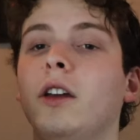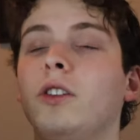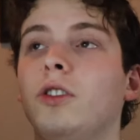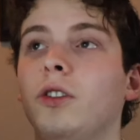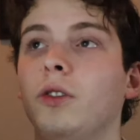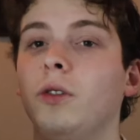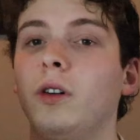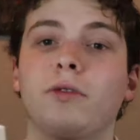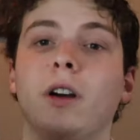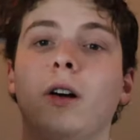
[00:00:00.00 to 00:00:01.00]

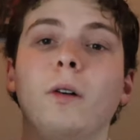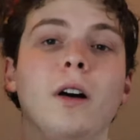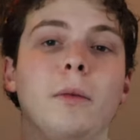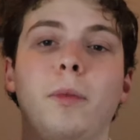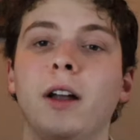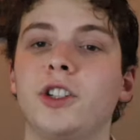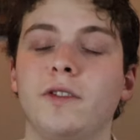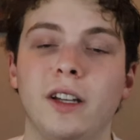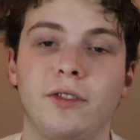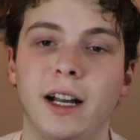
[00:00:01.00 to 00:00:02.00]
to throw a bunch
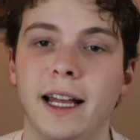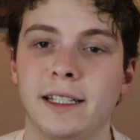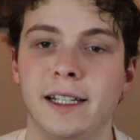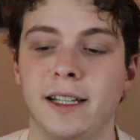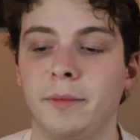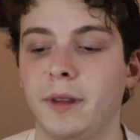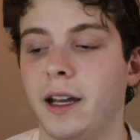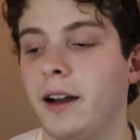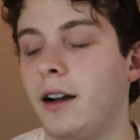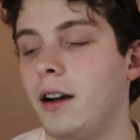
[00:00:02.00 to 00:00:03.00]
of different essays up
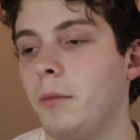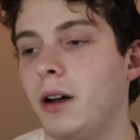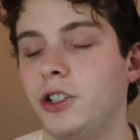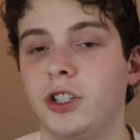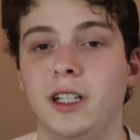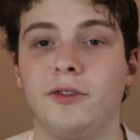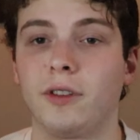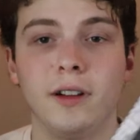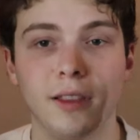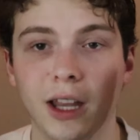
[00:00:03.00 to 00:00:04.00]
there, a bunch of
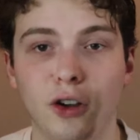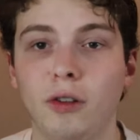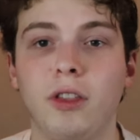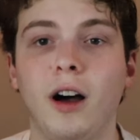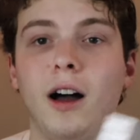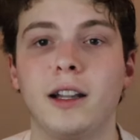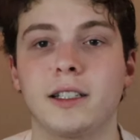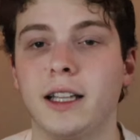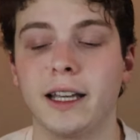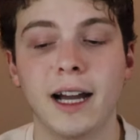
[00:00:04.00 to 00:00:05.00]
different little
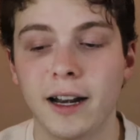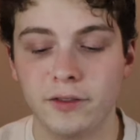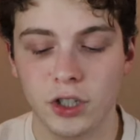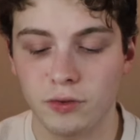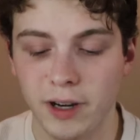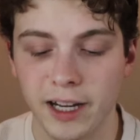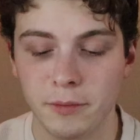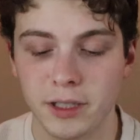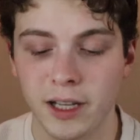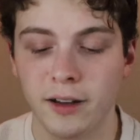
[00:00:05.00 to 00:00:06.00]
thoughts, like kind of just
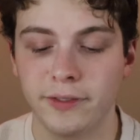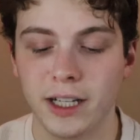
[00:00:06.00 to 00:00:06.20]
random stuff.